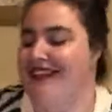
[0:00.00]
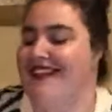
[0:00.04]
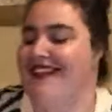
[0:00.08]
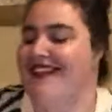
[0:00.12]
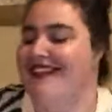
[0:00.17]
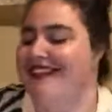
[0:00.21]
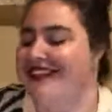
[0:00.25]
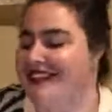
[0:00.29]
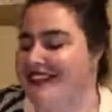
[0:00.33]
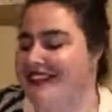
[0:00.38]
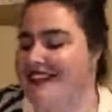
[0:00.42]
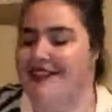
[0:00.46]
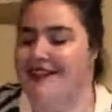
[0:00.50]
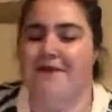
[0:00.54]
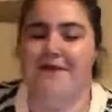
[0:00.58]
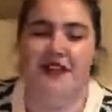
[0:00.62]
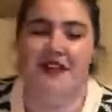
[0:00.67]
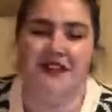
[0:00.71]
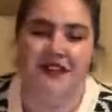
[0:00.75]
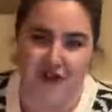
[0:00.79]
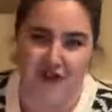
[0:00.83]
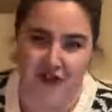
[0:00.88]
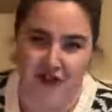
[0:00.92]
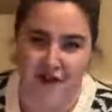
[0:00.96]
This is something
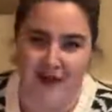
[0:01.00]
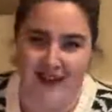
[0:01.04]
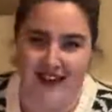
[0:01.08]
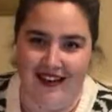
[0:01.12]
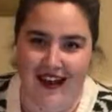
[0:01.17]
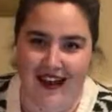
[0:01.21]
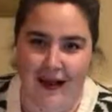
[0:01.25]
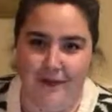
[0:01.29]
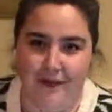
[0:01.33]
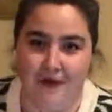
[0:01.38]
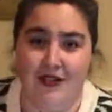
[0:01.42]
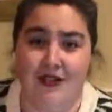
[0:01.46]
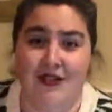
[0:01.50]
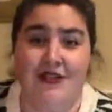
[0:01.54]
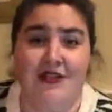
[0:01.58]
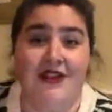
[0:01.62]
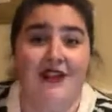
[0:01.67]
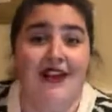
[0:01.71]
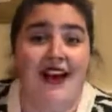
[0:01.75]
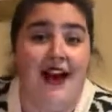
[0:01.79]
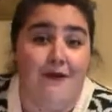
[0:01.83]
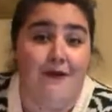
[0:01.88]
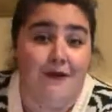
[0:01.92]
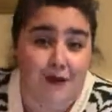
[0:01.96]
that should be kept
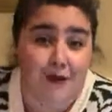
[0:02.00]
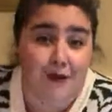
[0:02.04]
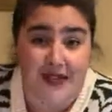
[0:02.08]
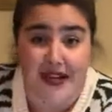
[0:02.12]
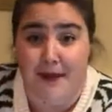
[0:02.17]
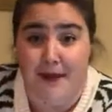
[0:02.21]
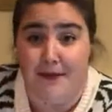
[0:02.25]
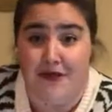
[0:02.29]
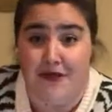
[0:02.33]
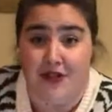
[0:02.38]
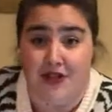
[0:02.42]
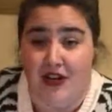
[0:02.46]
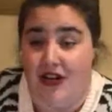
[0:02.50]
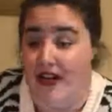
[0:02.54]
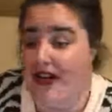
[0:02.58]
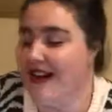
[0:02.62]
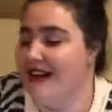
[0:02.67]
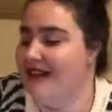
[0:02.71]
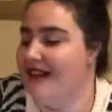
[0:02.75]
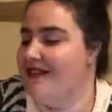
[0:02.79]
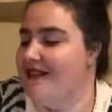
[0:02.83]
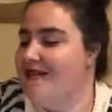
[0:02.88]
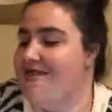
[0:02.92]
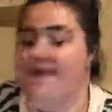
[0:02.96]
at room temperature, and
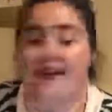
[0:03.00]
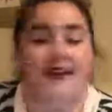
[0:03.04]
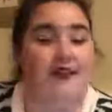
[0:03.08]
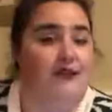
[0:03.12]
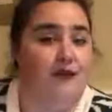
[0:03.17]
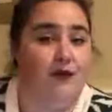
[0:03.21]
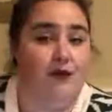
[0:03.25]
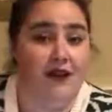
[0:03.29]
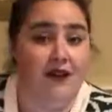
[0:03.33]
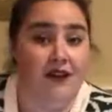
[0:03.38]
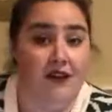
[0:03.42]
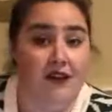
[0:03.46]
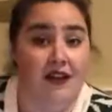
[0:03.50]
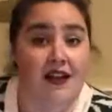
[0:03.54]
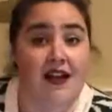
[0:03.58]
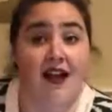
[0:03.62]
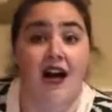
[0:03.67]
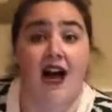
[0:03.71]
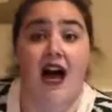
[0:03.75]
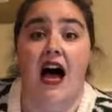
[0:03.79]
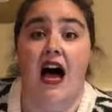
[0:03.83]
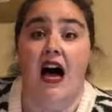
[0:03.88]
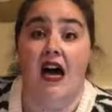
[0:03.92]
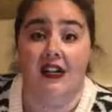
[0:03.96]
it's a face oil.
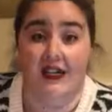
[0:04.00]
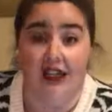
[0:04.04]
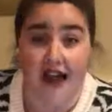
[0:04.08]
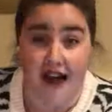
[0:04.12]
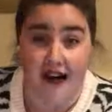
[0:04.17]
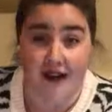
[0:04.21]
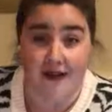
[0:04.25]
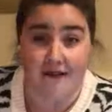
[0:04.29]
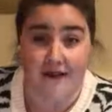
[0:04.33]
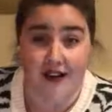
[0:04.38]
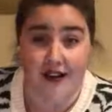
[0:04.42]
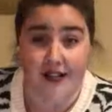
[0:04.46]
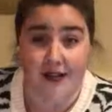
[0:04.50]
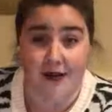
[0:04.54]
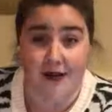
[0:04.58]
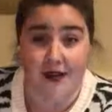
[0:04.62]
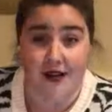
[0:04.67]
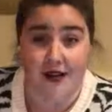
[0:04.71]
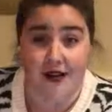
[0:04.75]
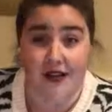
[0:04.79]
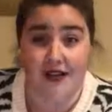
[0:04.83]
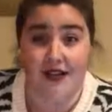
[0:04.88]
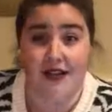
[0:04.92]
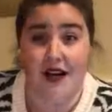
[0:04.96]
A lot of face
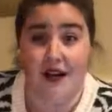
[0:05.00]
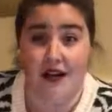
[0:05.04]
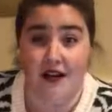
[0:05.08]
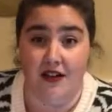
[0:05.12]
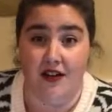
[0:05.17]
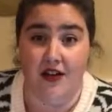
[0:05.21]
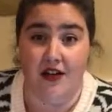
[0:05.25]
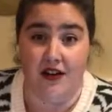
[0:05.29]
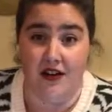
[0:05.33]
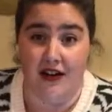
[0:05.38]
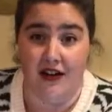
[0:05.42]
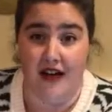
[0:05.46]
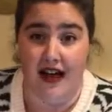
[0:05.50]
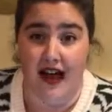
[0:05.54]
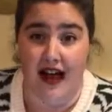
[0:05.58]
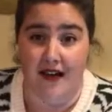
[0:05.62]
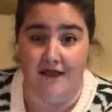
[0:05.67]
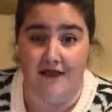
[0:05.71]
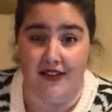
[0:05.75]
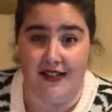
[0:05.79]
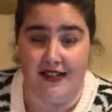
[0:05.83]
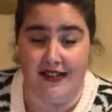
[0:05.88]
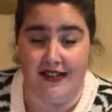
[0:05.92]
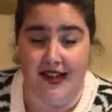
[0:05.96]
oils you're gonna
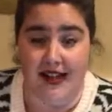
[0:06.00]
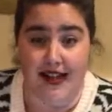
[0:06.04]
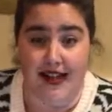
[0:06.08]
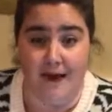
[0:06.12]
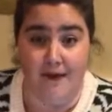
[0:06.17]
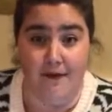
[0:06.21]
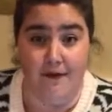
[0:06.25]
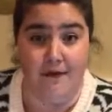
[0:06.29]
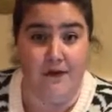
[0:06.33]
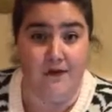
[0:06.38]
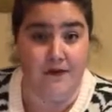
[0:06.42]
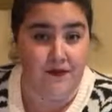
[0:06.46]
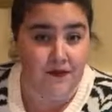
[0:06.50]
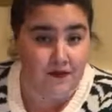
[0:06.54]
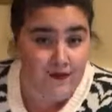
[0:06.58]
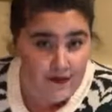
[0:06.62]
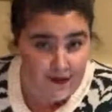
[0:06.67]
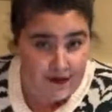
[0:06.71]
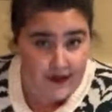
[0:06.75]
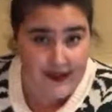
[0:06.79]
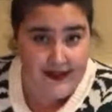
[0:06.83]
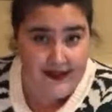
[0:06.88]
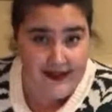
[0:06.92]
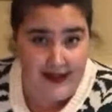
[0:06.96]
have the same
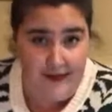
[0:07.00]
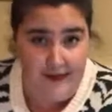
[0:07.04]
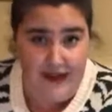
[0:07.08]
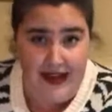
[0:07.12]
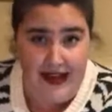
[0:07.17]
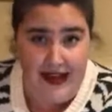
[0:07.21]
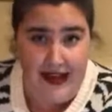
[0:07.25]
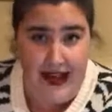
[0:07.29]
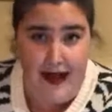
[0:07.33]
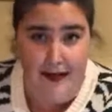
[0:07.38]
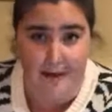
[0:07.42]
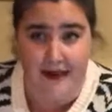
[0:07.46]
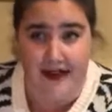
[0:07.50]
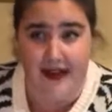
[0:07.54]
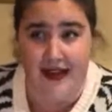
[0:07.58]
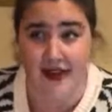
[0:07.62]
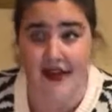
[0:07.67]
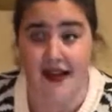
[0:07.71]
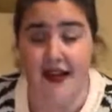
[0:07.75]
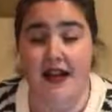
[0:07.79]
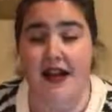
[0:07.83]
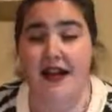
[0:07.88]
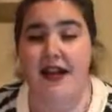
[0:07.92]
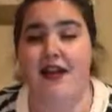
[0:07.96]
thing
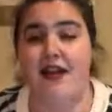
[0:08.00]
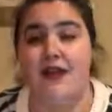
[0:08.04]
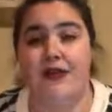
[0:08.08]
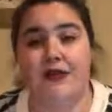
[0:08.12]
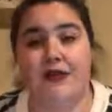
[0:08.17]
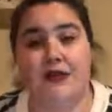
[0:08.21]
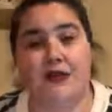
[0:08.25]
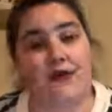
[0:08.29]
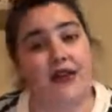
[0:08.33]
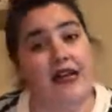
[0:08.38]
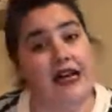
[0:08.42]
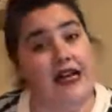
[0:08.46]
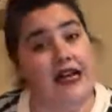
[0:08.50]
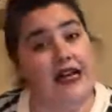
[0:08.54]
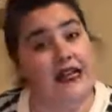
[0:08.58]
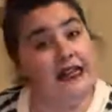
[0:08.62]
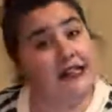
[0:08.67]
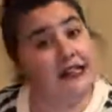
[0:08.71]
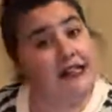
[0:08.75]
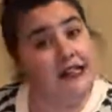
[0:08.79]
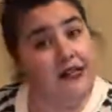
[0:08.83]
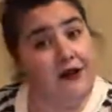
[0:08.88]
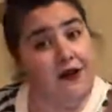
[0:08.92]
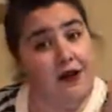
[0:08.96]
happen. So like
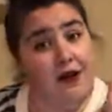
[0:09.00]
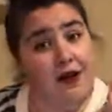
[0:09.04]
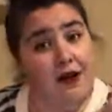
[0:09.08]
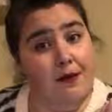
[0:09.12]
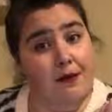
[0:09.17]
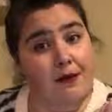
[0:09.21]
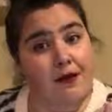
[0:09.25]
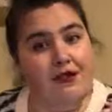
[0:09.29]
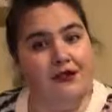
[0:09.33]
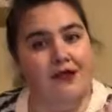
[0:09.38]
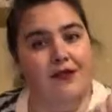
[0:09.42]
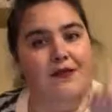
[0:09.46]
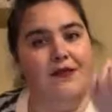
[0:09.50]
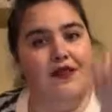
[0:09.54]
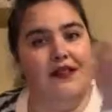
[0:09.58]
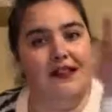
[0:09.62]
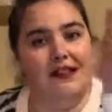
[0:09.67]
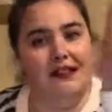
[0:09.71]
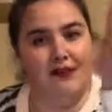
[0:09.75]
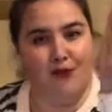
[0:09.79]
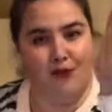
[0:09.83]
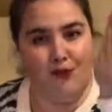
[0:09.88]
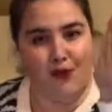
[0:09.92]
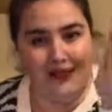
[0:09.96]
a serum or something
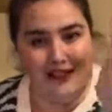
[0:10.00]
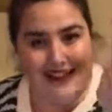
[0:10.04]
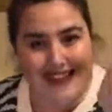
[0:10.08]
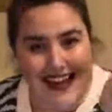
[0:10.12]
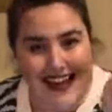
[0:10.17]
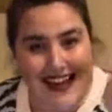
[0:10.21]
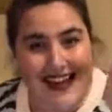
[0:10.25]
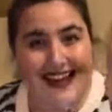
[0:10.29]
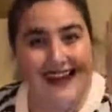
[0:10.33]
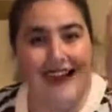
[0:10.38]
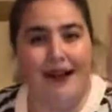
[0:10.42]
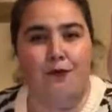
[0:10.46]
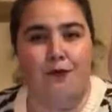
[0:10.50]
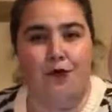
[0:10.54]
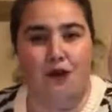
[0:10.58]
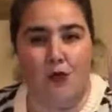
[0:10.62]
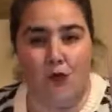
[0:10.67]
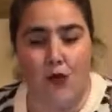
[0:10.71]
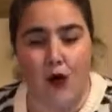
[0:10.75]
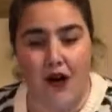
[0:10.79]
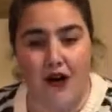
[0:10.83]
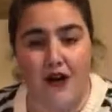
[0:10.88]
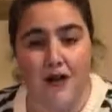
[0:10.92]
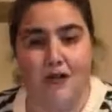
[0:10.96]
that's more light and more
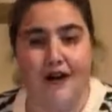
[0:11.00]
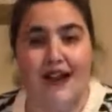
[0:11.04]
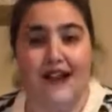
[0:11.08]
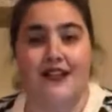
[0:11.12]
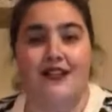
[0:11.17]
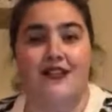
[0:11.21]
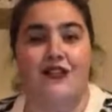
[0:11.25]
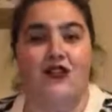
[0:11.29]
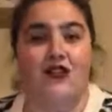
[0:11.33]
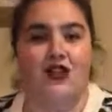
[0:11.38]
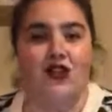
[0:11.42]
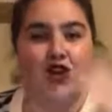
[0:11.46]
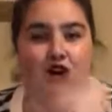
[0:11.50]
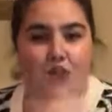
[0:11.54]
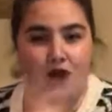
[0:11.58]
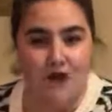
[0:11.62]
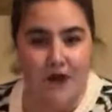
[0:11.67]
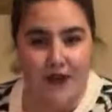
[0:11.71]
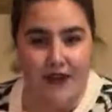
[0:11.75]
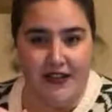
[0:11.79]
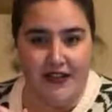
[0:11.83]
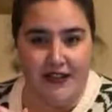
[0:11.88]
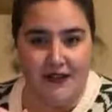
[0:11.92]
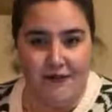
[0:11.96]
water-based, go
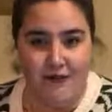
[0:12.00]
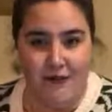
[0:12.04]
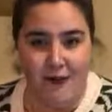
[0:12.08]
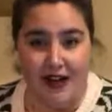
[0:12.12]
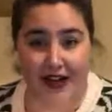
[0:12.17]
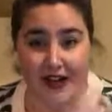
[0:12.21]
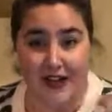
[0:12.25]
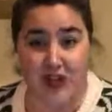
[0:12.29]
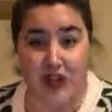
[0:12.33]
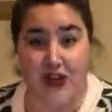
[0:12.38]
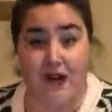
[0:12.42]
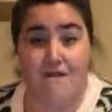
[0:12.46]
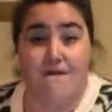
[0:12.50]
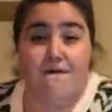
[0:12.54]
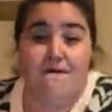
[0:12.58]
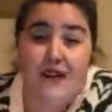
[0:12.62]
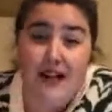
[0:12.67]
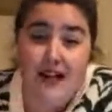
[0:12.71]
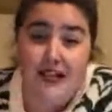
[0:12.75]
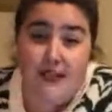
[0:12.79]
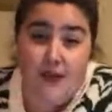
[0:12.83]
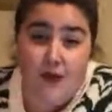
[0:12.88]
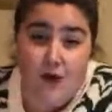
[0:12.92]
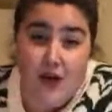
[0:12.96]
for it in the fridge. A
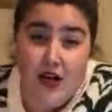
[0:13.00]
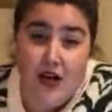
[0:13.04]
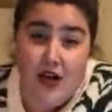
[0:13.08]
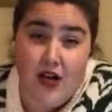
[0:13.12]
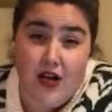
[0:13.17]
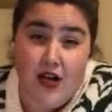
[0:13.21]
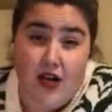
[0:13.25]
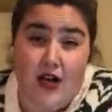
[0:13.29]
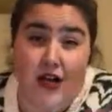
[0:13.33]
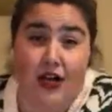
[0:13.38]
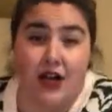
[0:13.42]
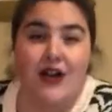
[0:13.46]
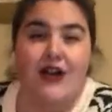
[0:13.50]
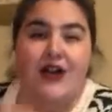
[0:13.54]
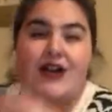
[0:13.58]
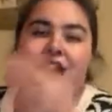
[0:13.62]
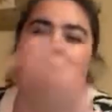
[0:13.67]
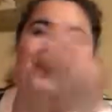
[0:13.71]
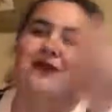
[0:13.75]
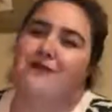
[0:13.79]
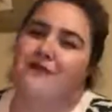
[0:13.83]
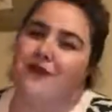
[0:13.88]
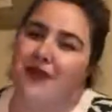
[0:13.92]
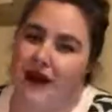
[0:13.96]
face oil,
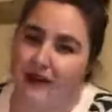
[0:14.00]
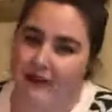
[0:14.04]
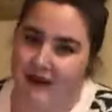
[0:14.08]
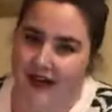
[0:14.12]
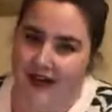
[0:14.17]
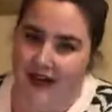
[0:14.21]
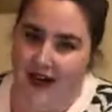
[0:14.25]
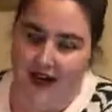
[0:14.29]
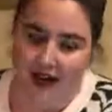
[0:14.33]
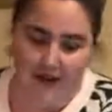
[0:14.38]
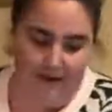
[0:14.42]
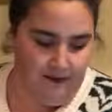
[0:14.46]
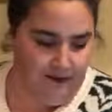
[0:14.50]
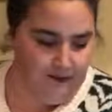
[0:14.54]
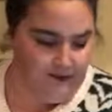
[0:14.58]
probably not.